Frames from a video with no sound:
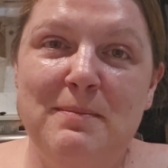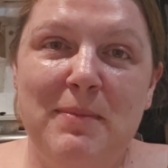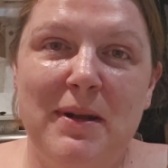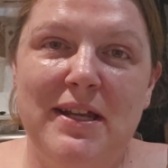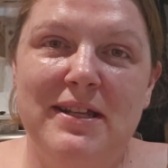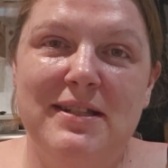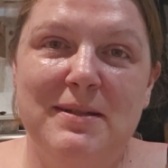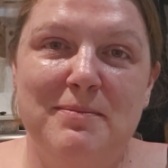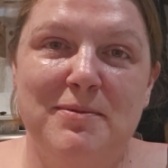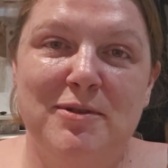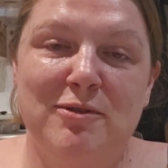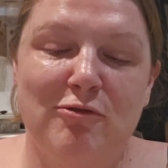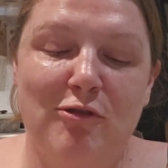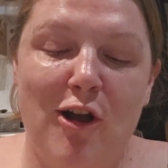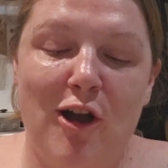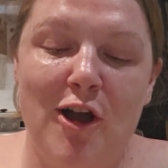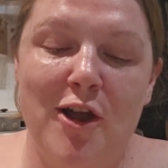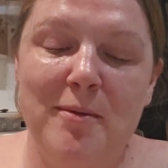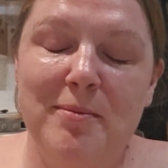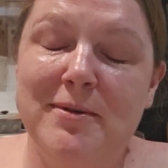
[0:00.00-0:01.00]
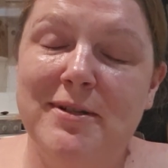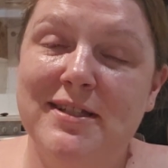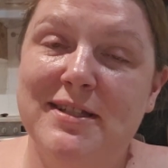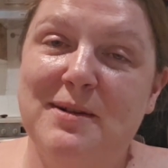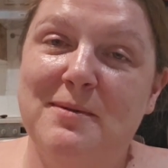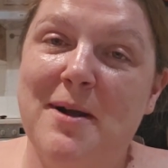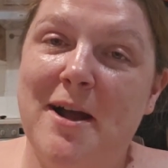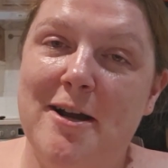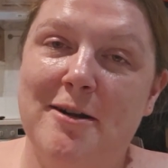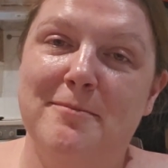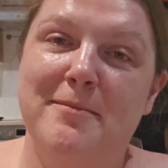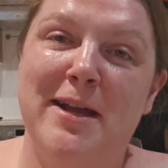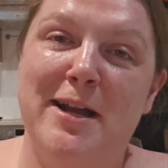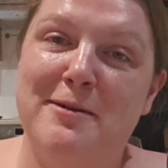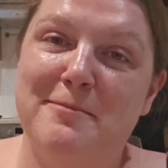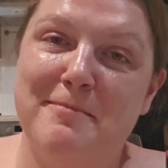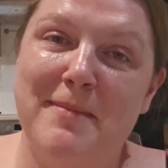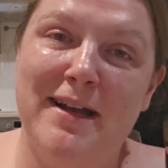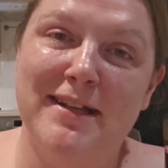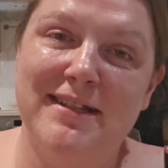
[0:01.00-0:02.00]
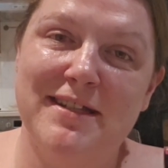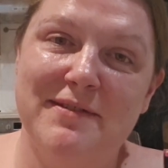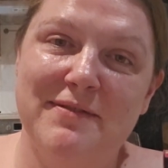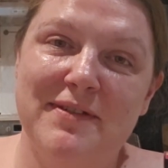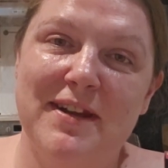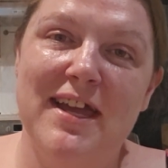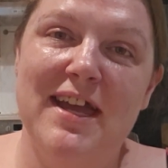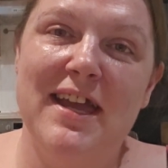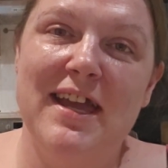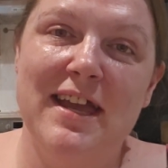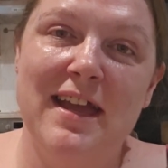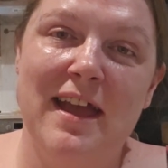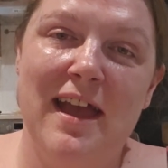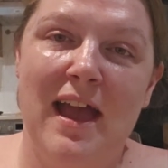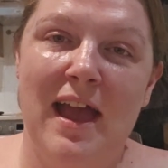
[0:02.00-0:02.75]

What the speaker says: please subscribe because it will help me out massively,